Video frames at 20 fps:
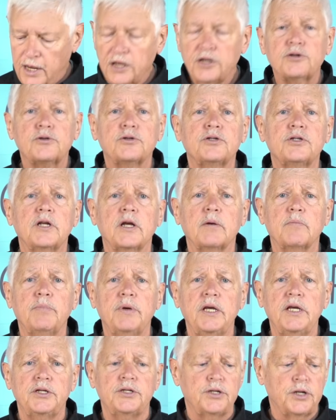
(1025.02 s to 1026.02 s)
interesting
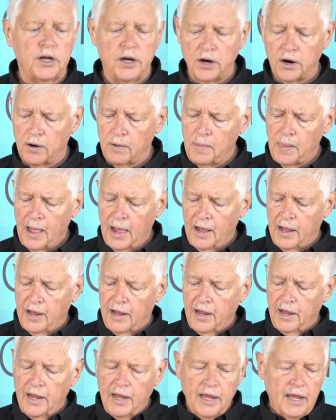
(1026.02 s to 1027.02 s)
beast here
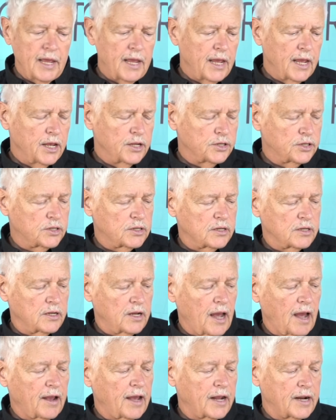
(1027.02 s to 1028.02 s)
is
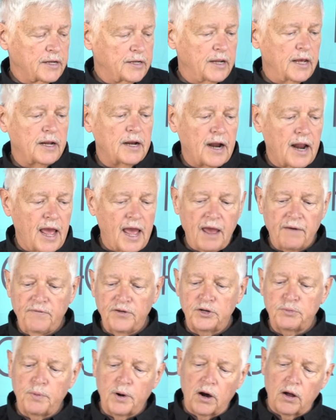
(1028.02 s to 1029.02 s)
I got a
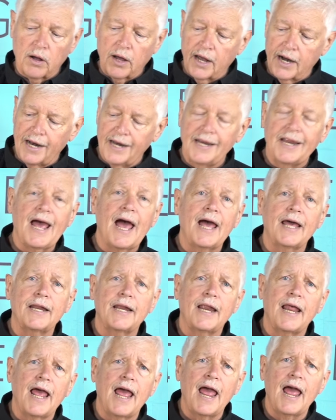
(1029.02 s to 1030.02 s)
10.5-inch barrel, I got a
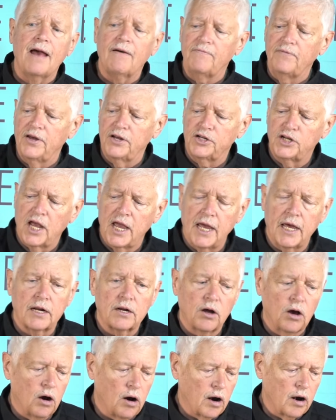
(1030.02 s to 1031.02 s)
9.5-inch
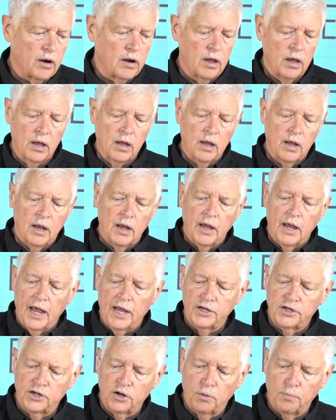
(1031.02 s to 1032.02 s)
handguard.
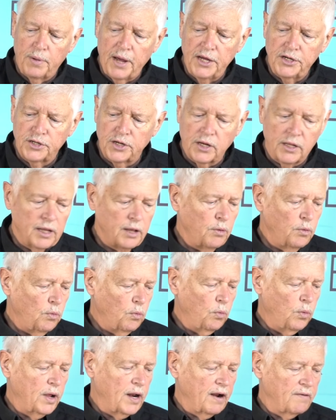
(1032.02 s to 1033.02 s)
And so basically,
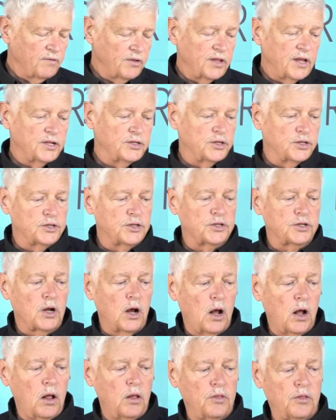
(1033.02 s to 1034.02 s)
when everything's
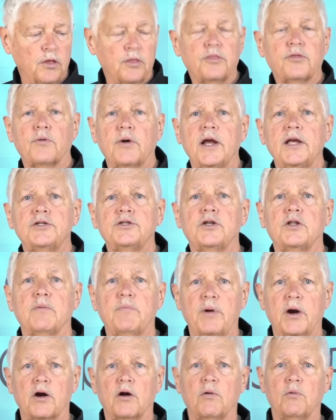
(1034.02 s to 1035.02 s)
installed, the threads of the
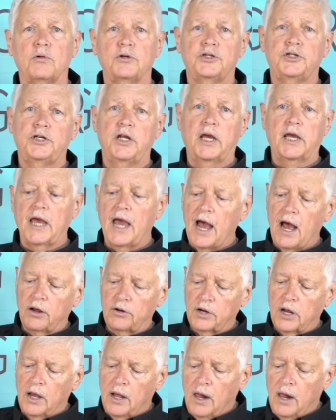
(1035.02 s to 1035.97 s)
barrel will stick out.